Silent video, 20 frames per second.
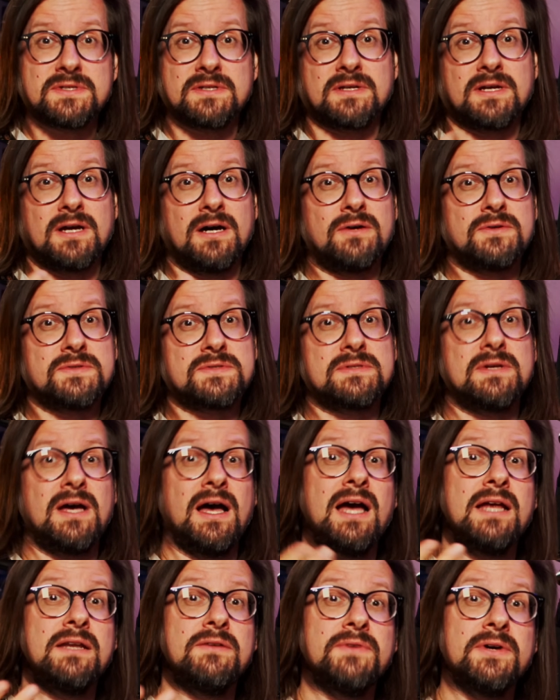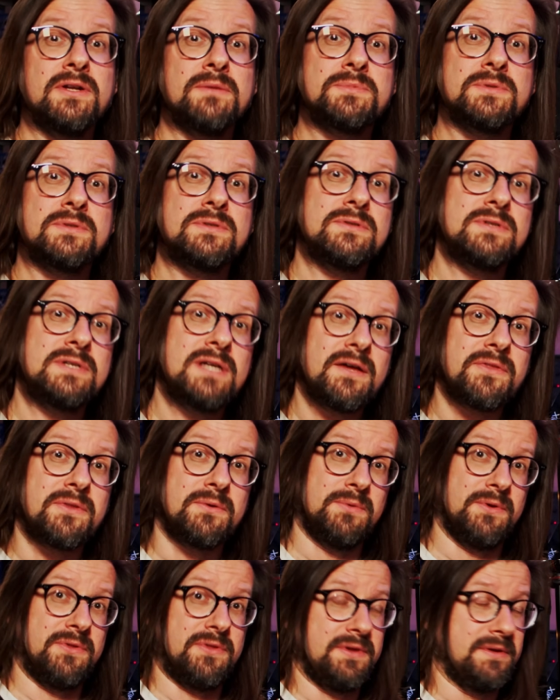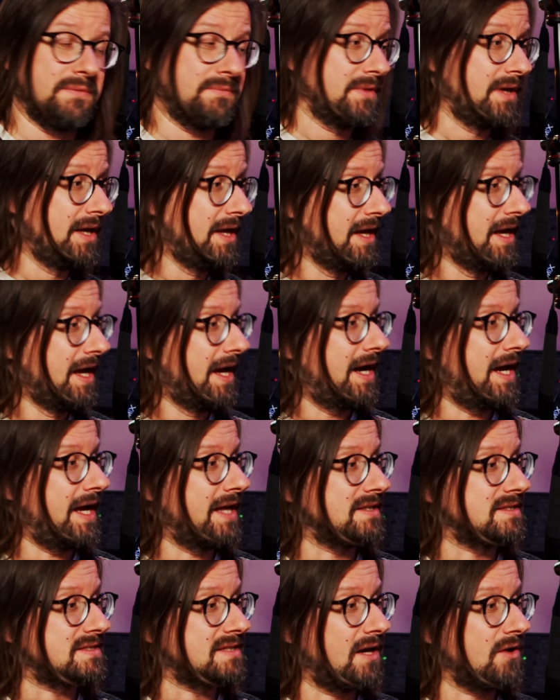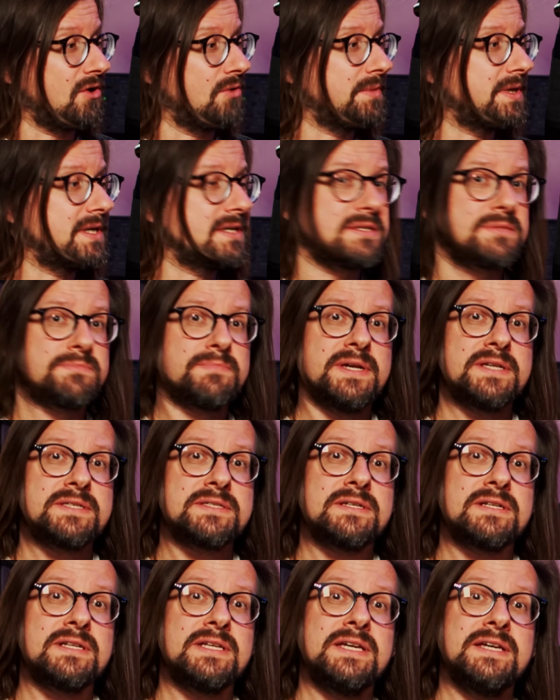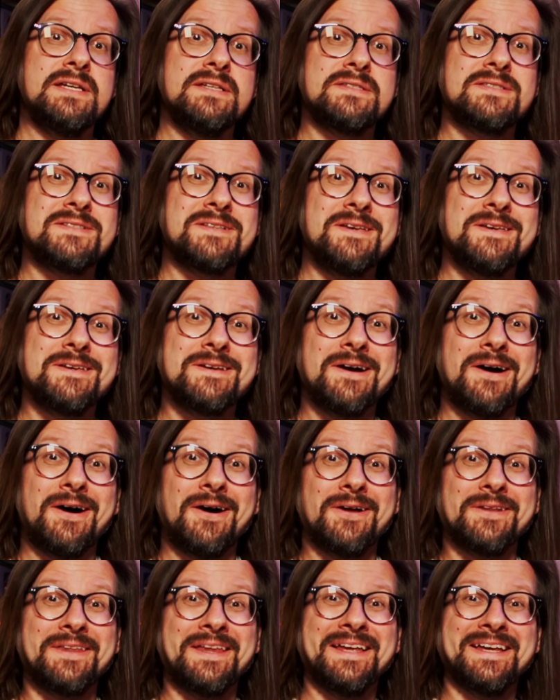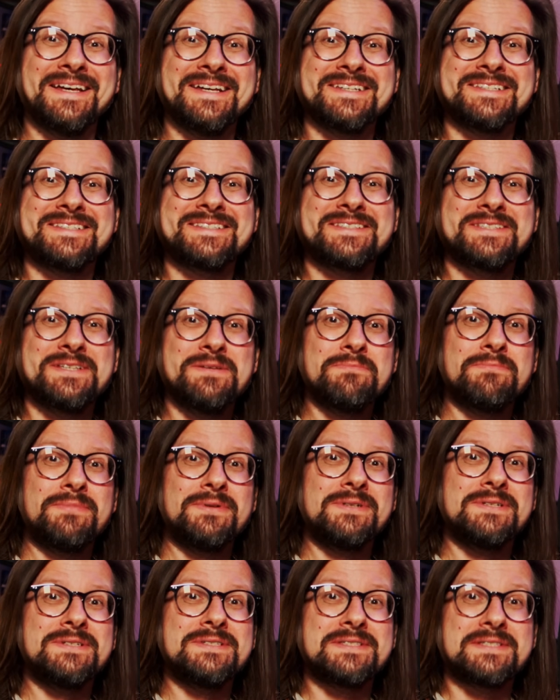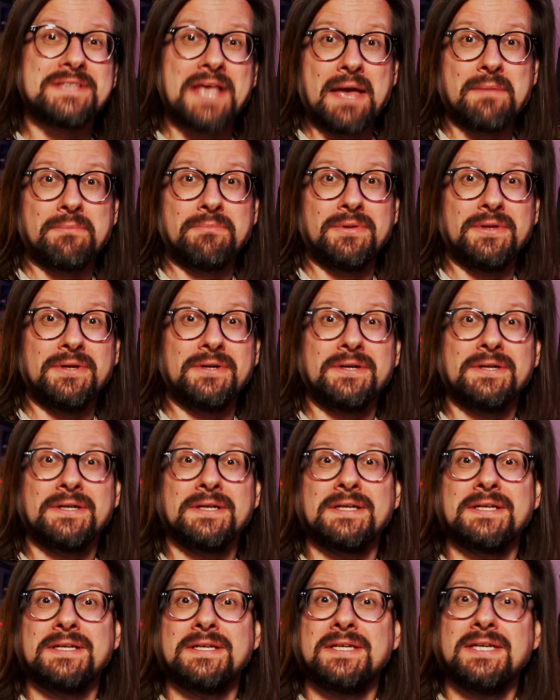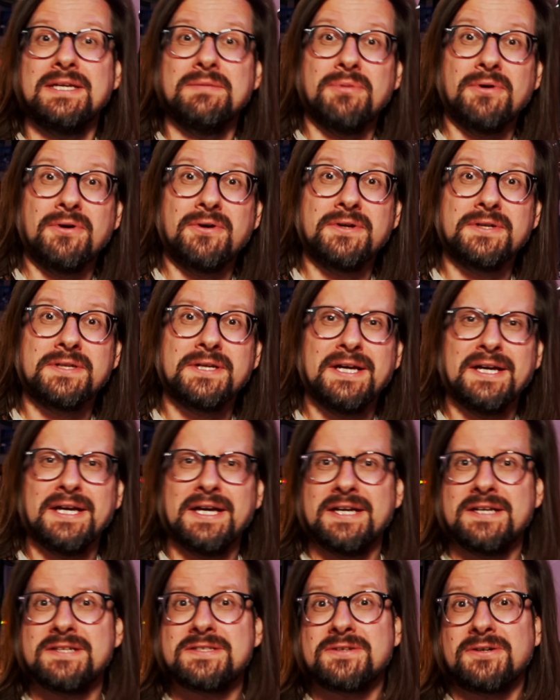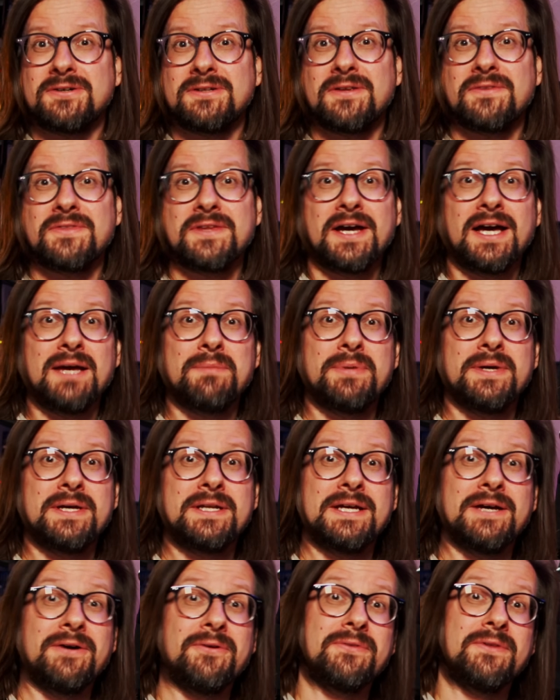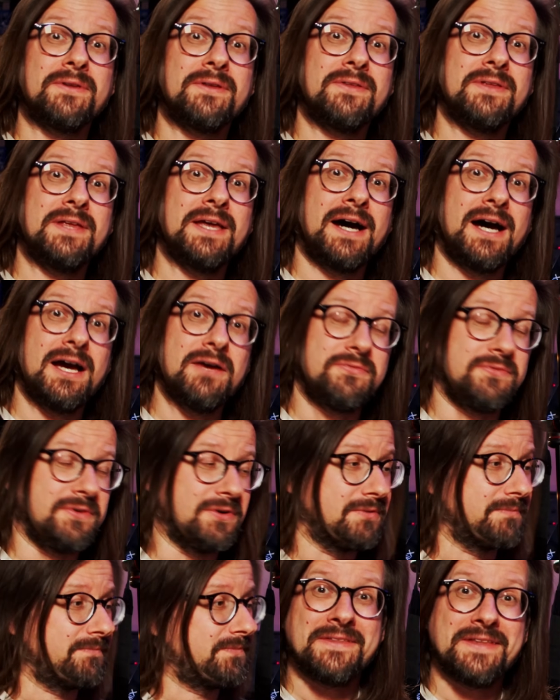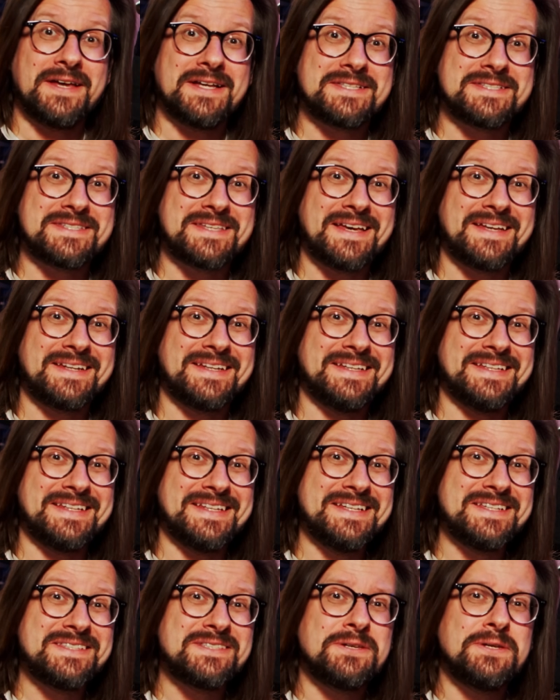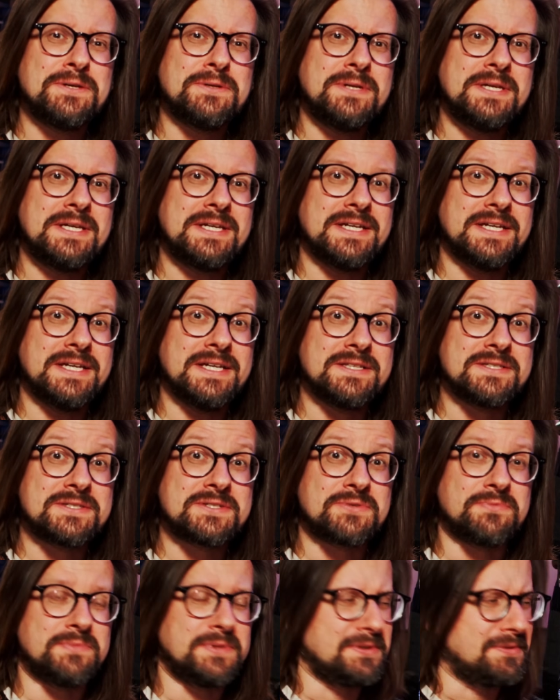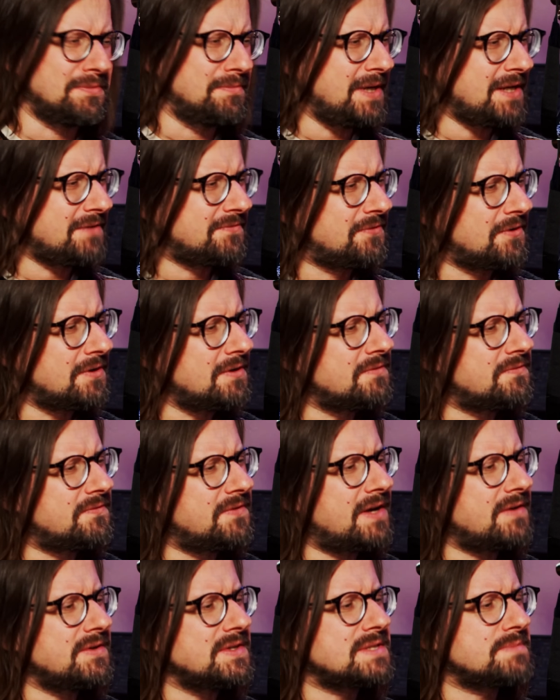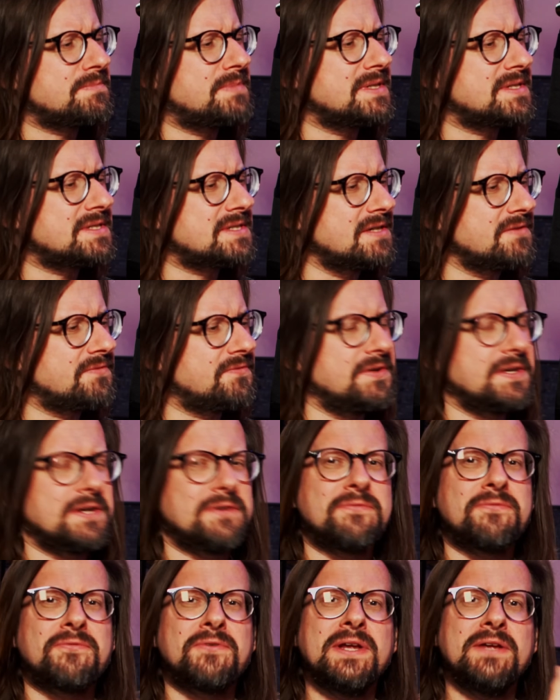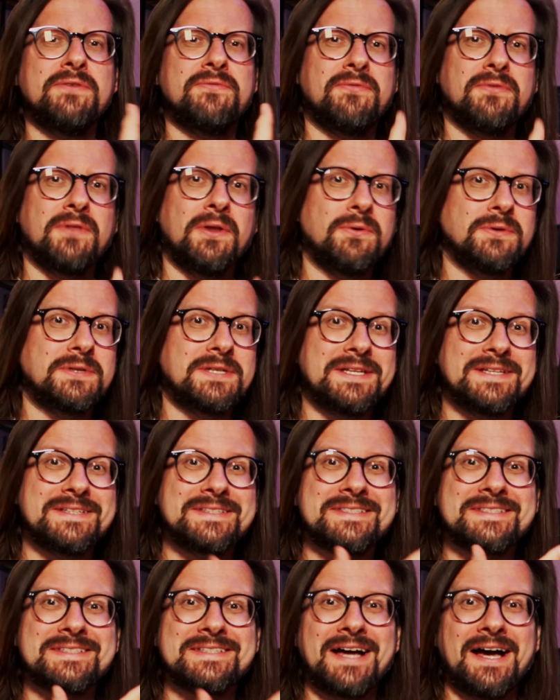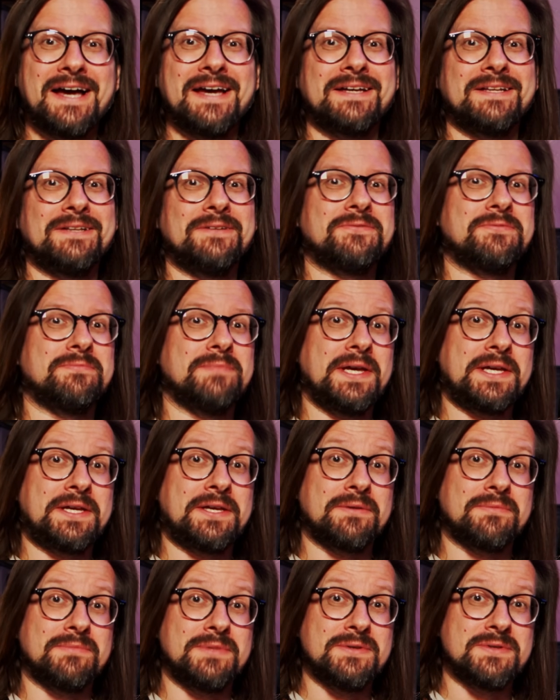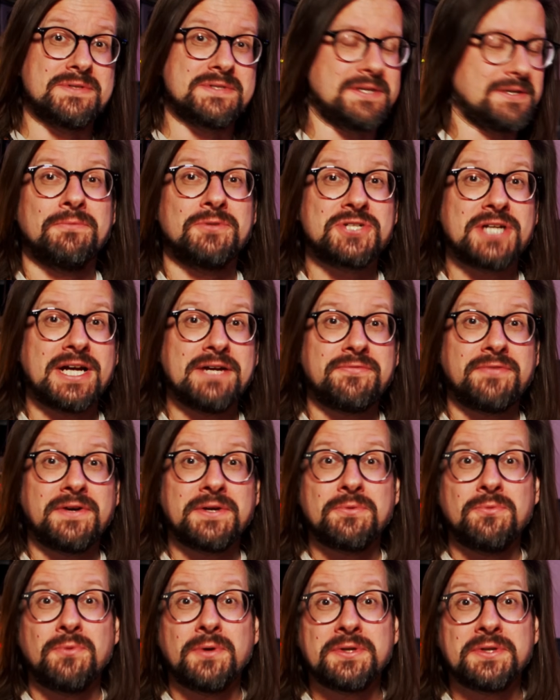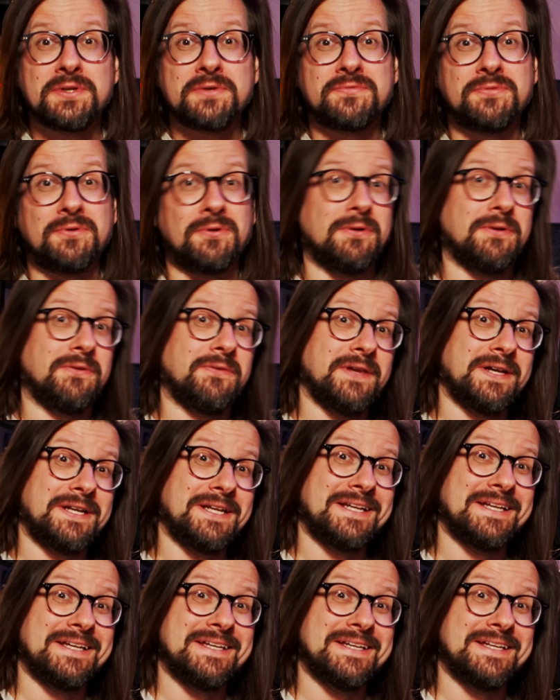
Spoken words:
and Gauss I developed together with him, and Salome is basically his take on a simple sampler keyboard. It's all on the iPad, on the iPhone. That said, it is a unique instrument made for a very specific free-floating style of making music, which I find wonderful that it